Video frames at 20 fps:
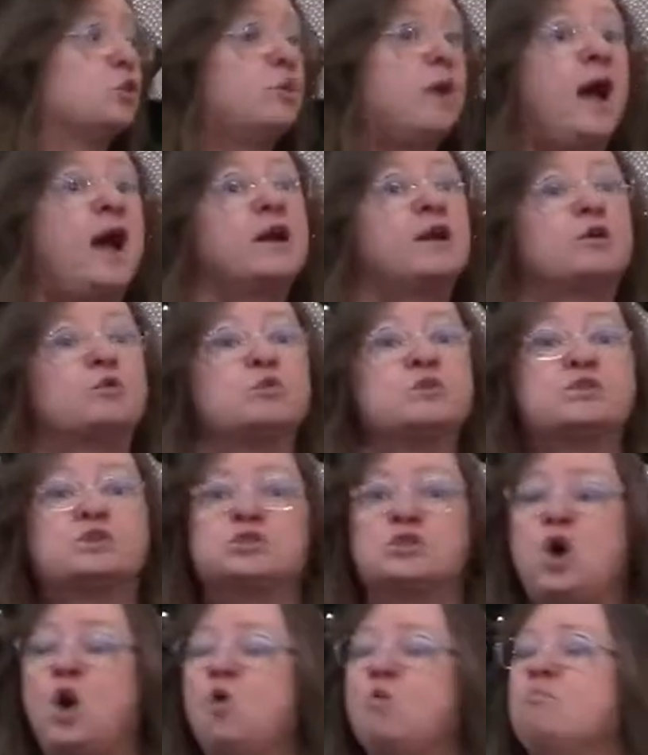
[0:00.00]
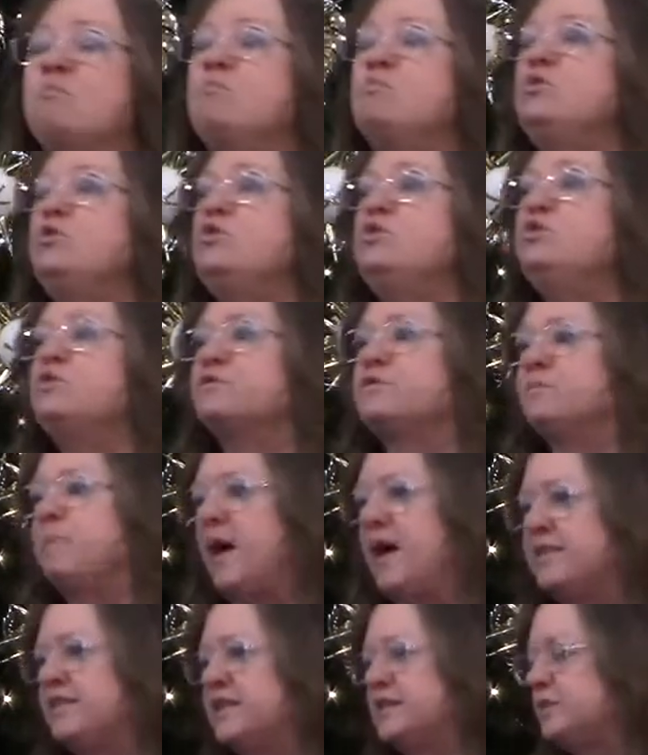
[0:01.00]
Craddock was so moved
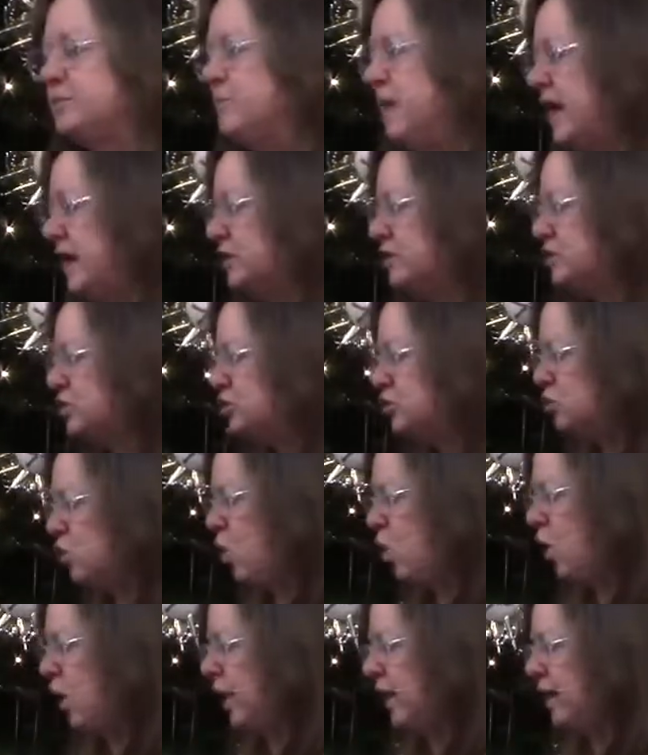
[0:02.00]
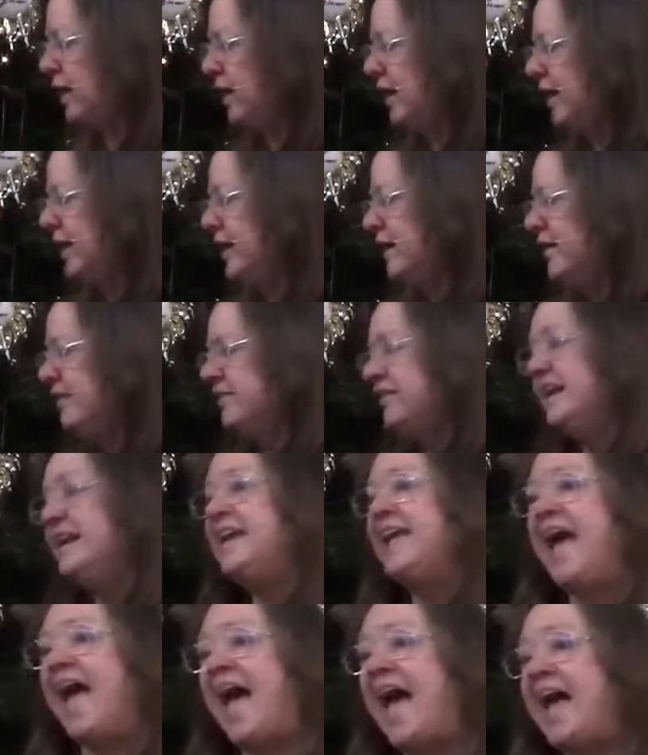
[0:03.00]
by this man's story that
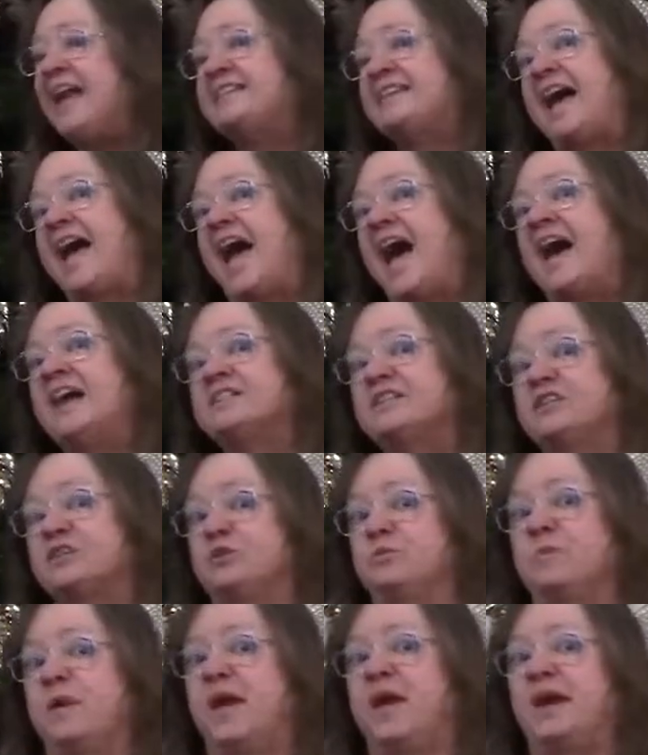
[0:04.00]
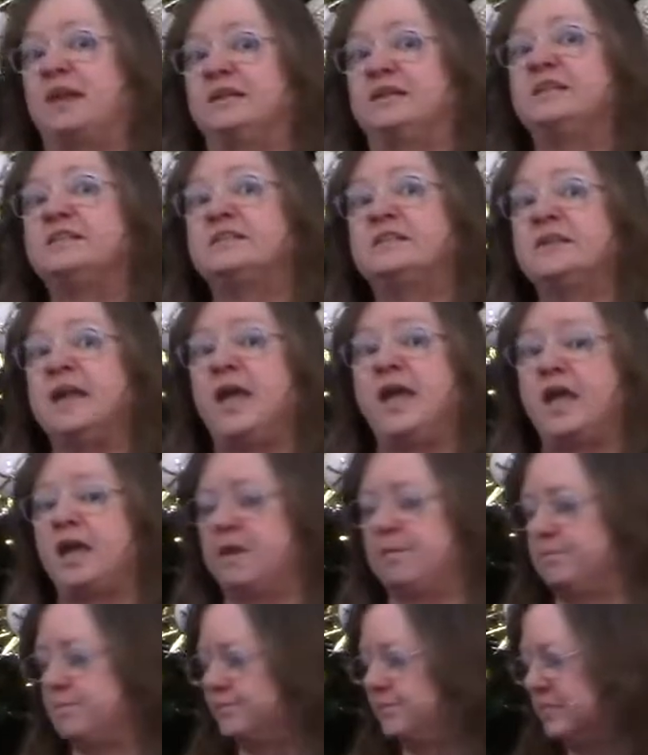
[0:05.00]
he had to ask the man his
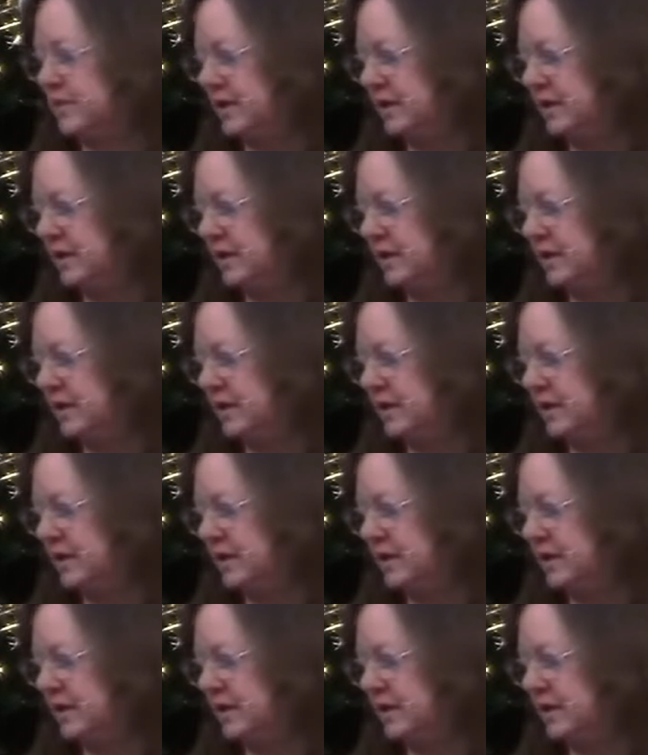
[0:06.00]
name.